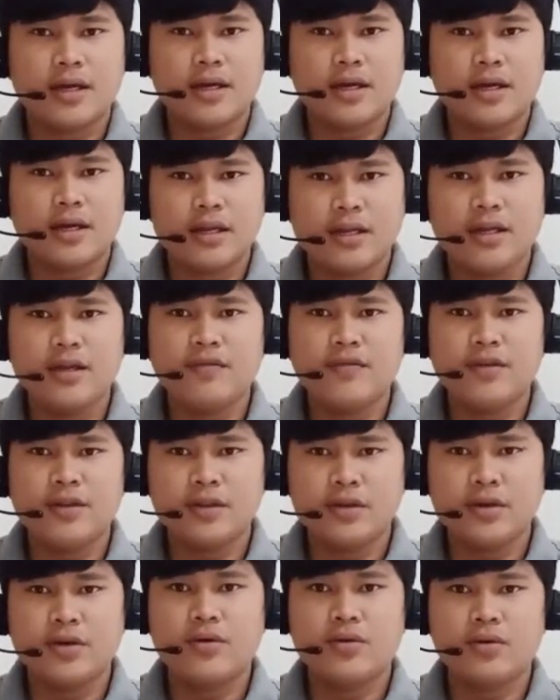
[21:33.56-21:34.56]
And
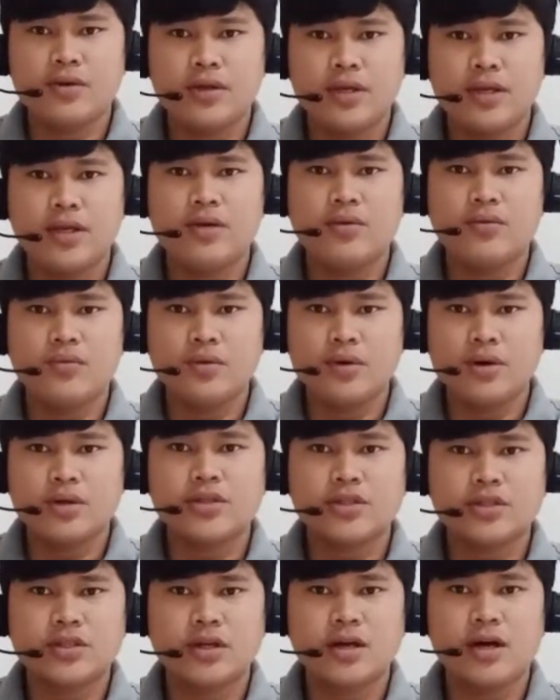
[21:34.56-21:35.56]
even though he
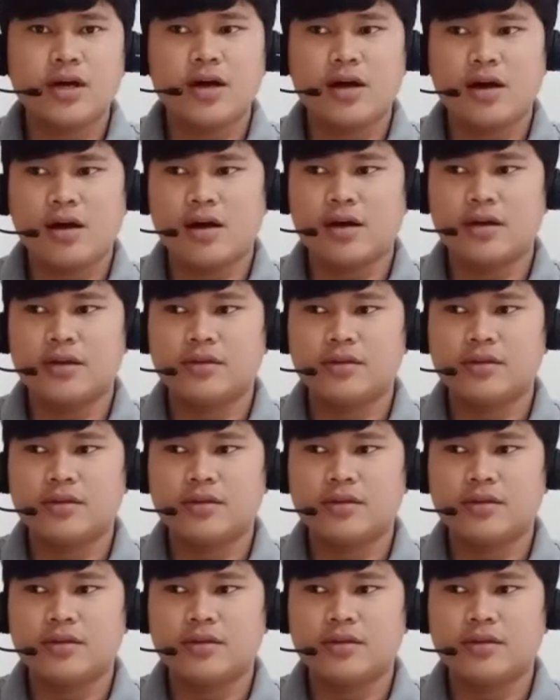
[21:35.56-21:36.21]
was God,